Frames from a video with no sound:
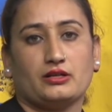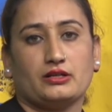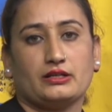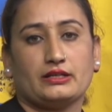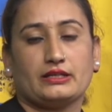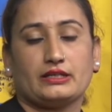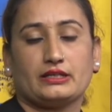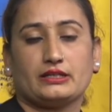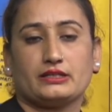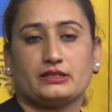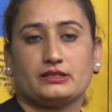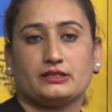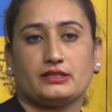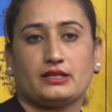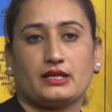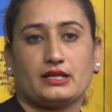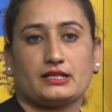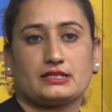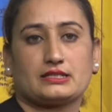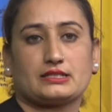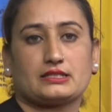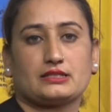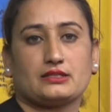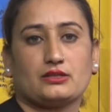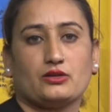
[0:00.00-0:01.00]

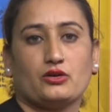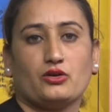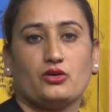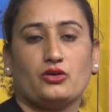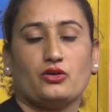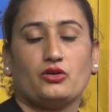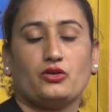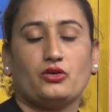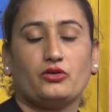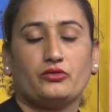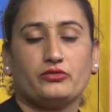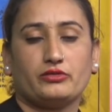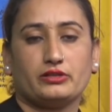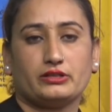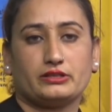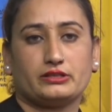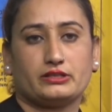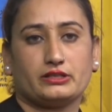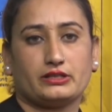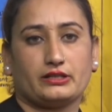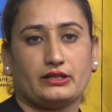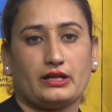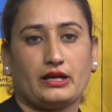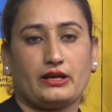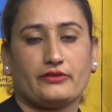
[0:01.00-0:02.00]
Yes. Over
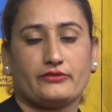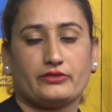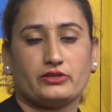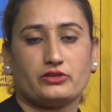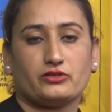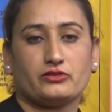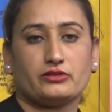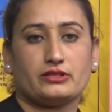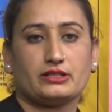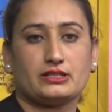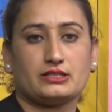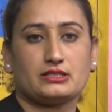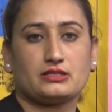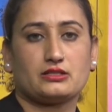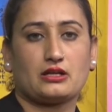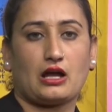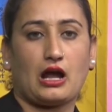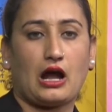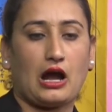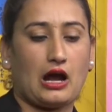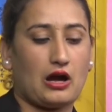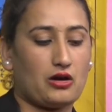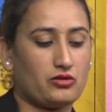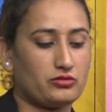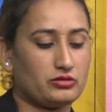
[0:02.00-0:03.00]
there, have you noticed
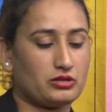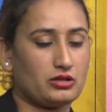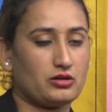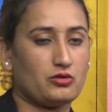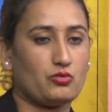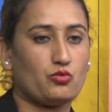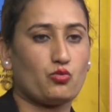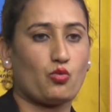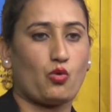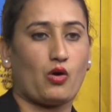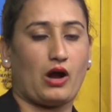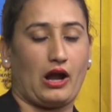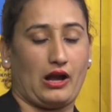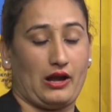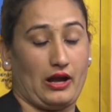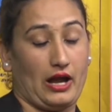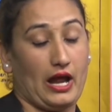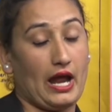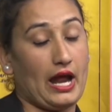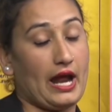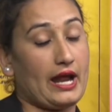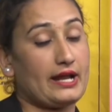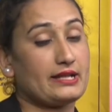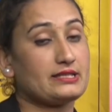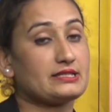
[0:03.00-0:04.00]
how the
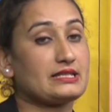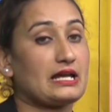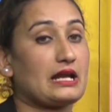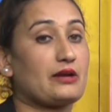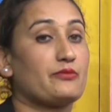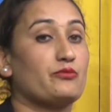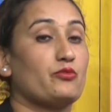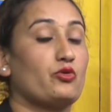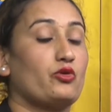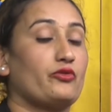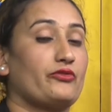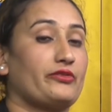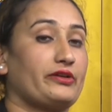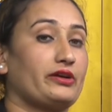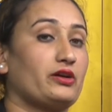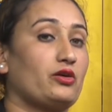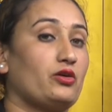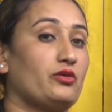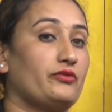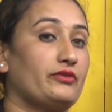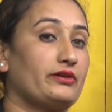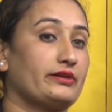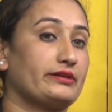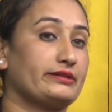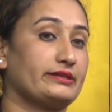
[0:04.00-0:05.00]
hands are moving
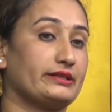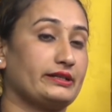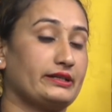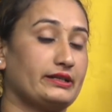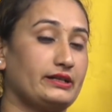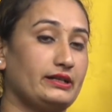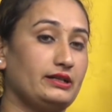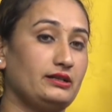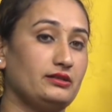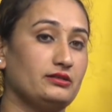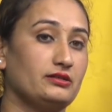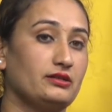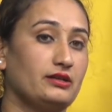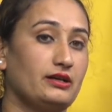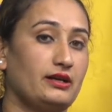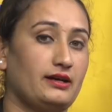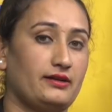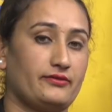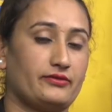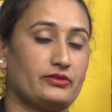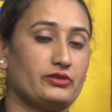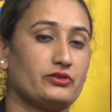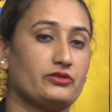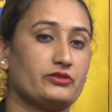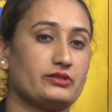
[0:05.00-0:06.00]
over there? Have
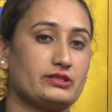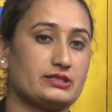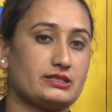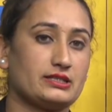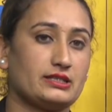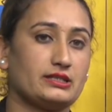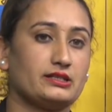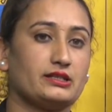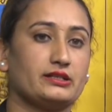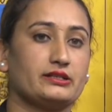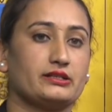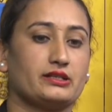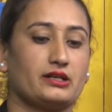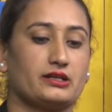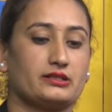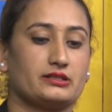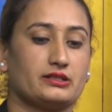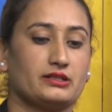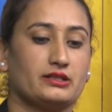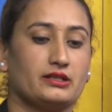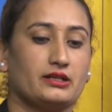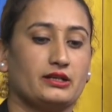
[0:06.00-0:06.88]
you noticed it or not?